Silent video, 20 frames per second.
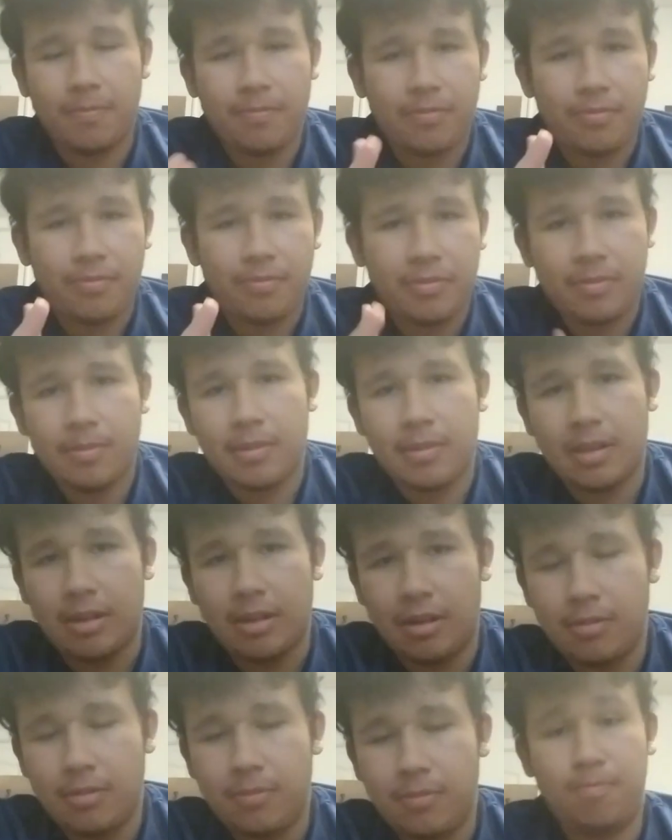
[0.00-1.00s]
such a
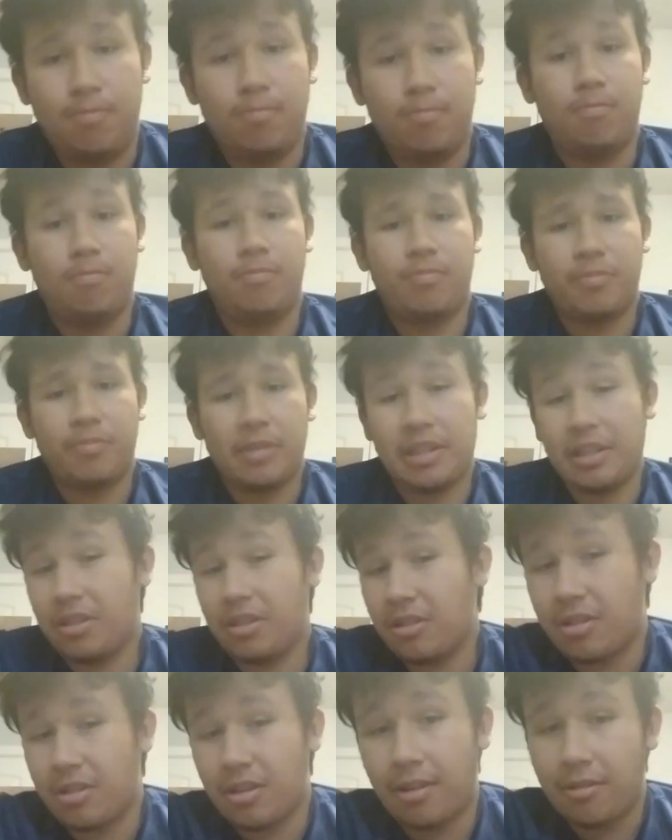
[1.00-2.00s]
solid trilogy
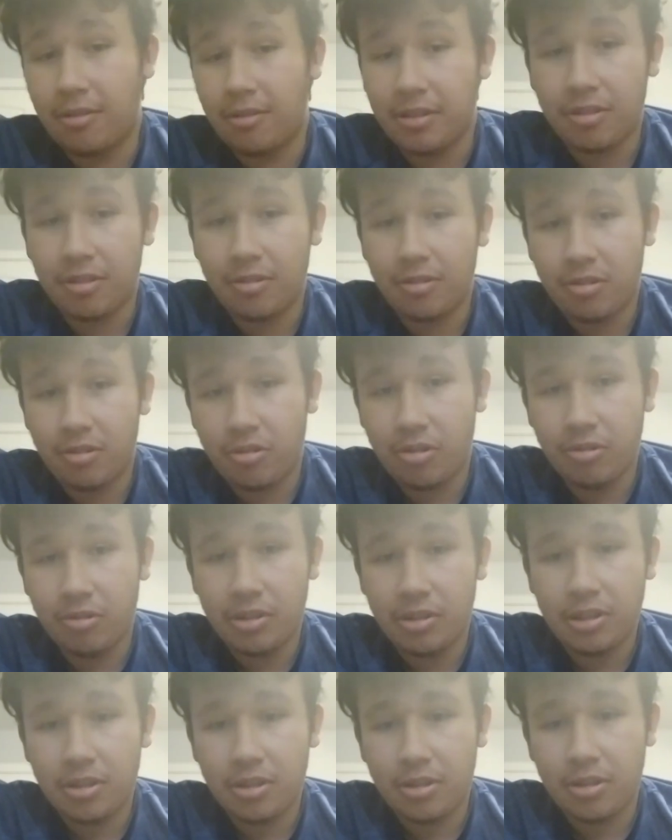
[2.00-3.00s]
starter, and
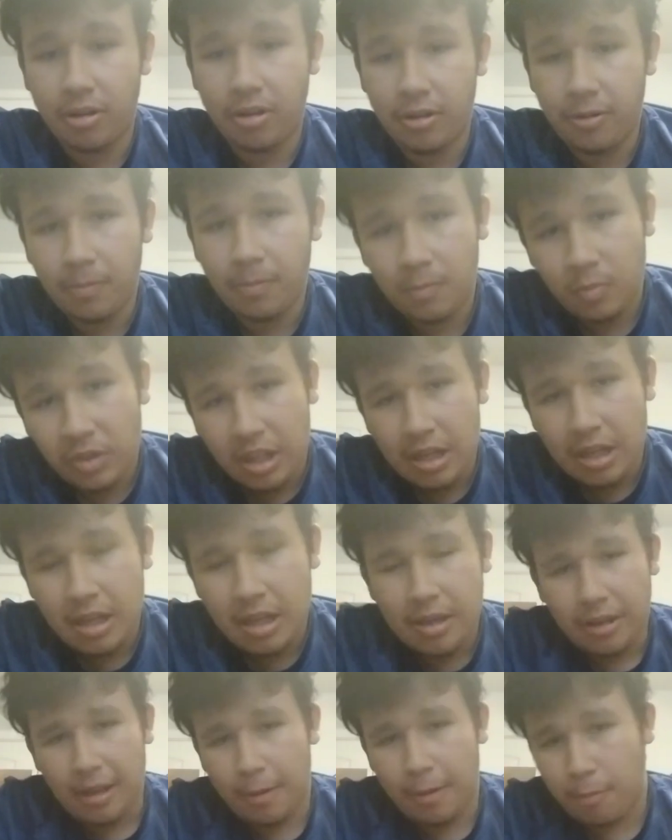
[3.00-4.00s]
probably one of the best
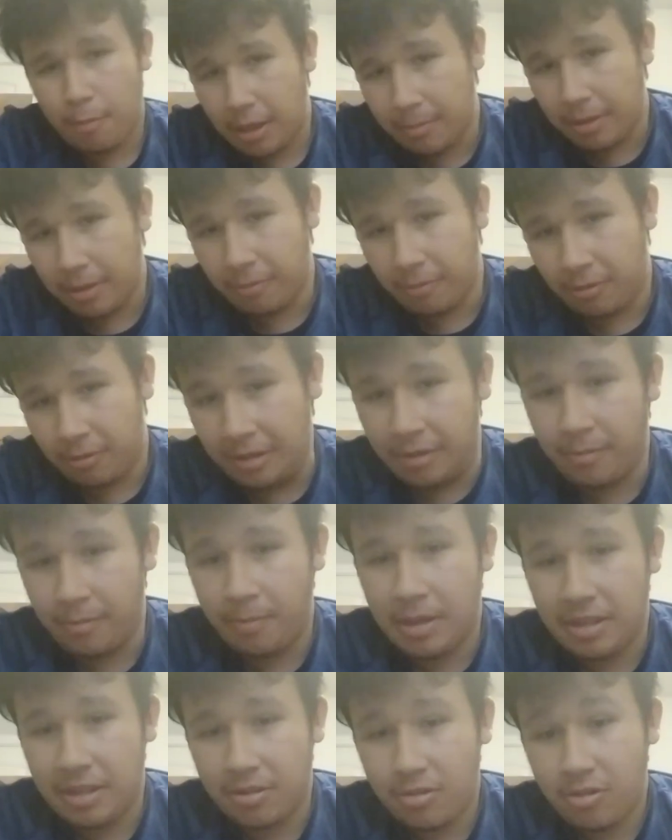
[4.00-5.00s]
trilogy starters
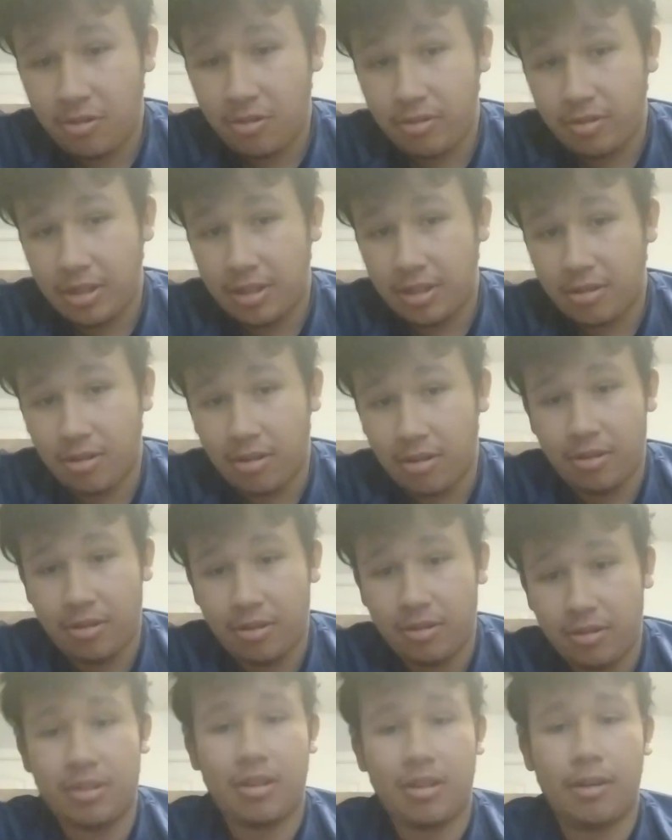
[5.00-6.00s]
of all time.
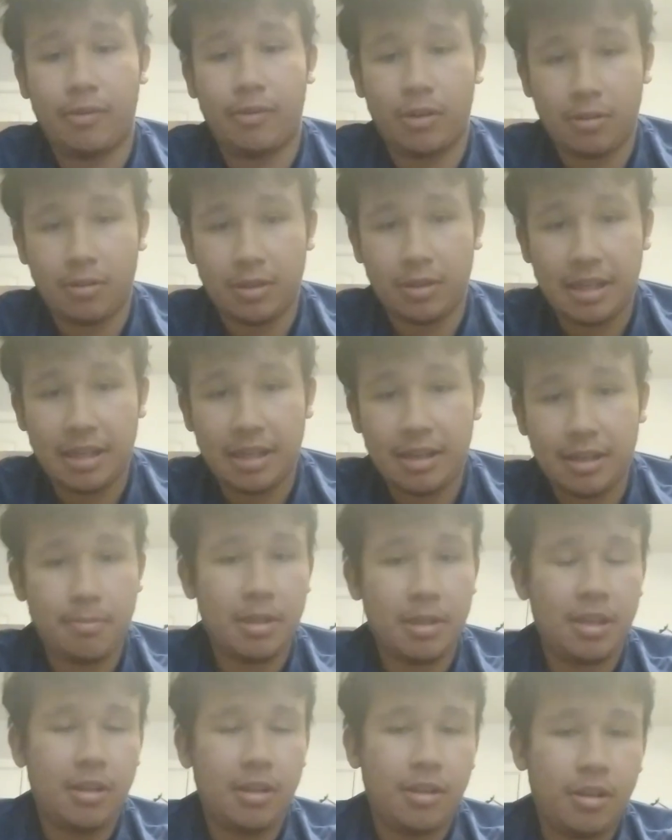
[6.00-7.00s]
Number 1,
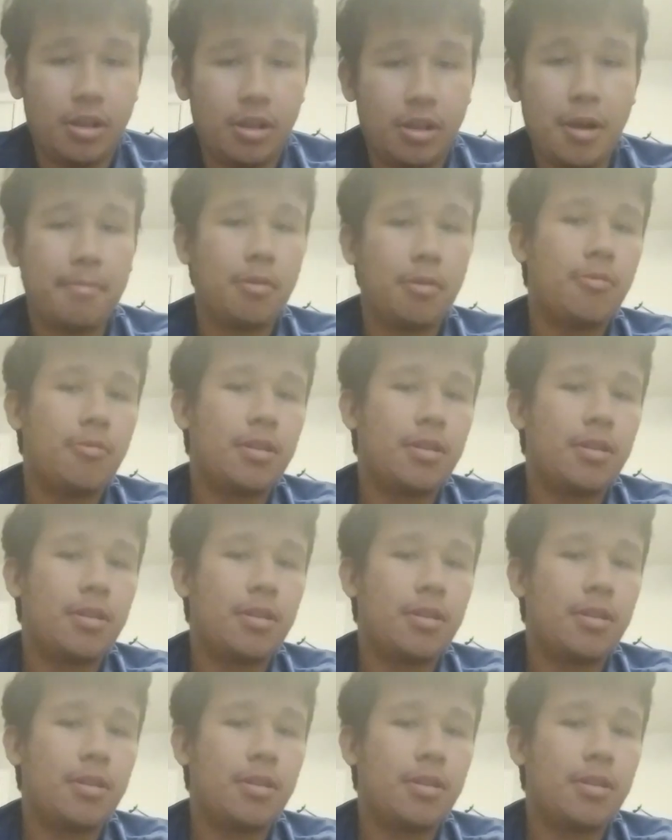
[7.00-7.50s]
Return of